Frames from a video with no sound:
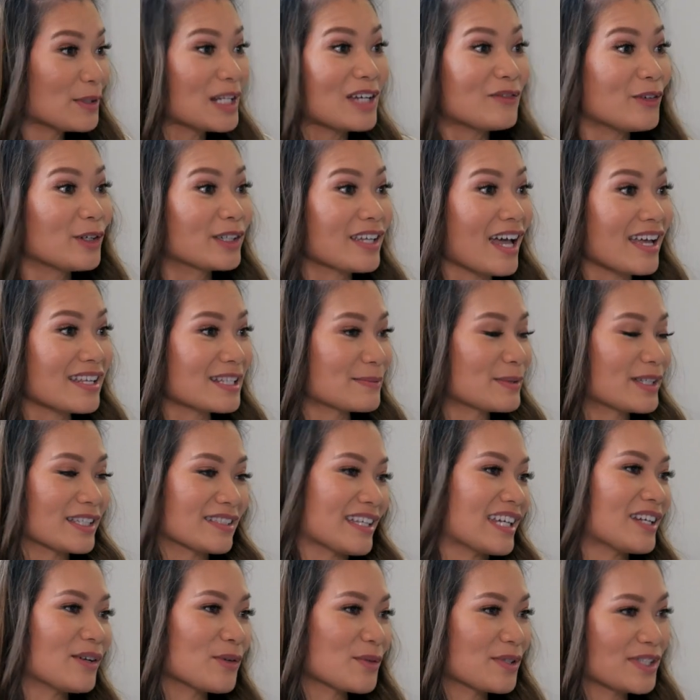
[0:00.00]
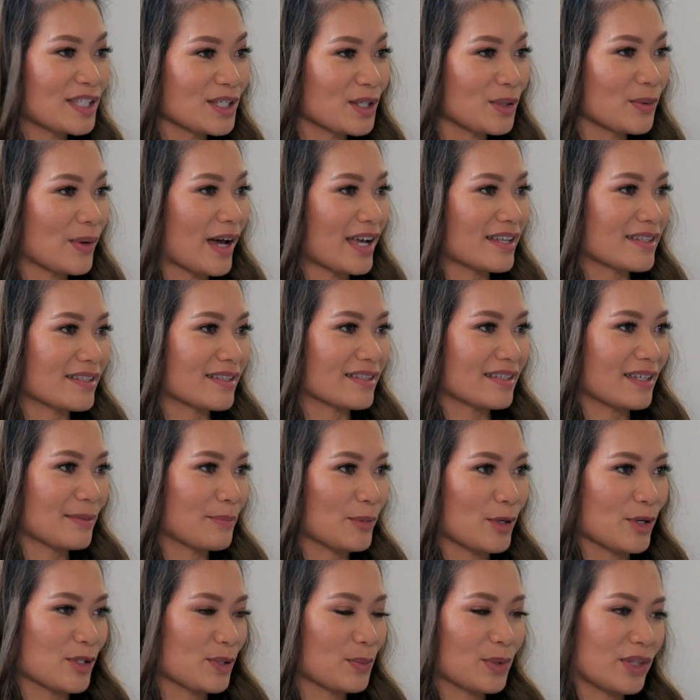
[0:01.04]
would never guess because I don't see you as a
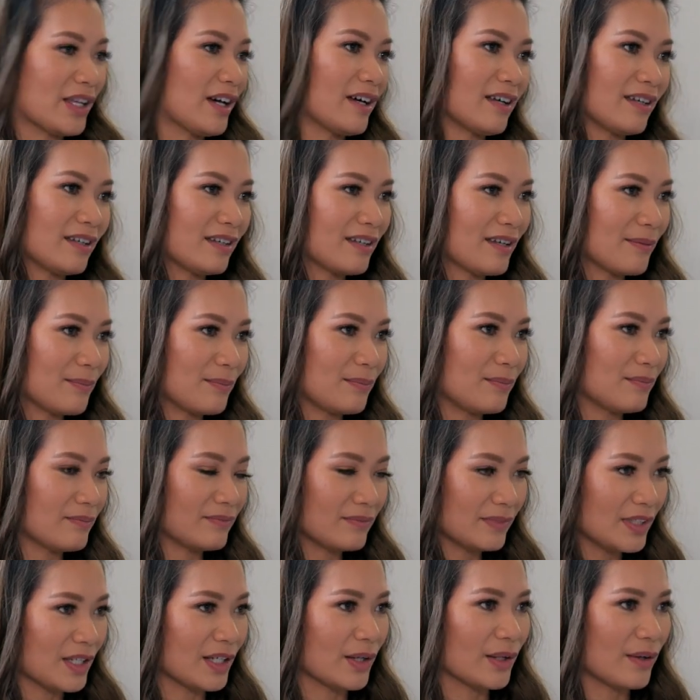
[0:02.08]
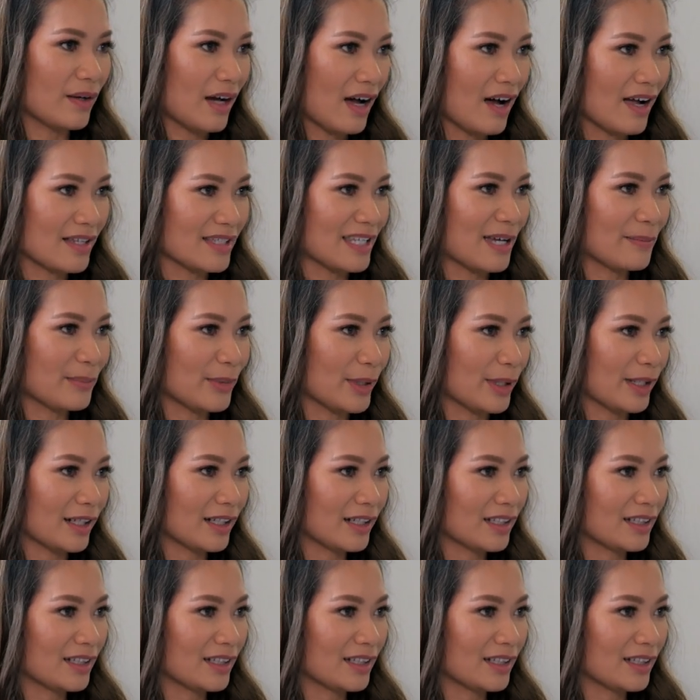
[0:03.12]
person with a hot temper.